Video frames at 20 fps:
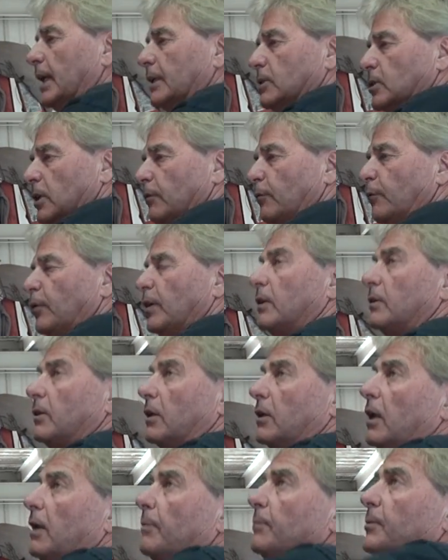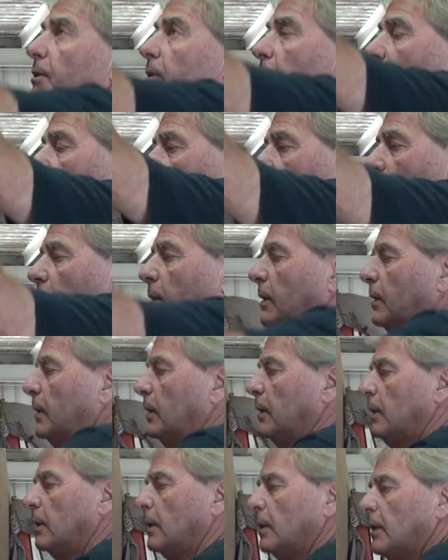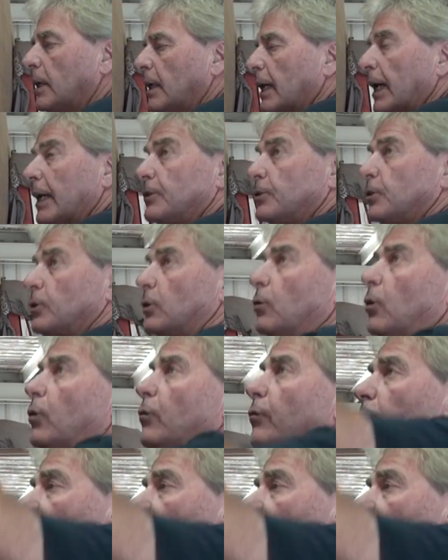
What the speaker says: actually feel the lumps as you go over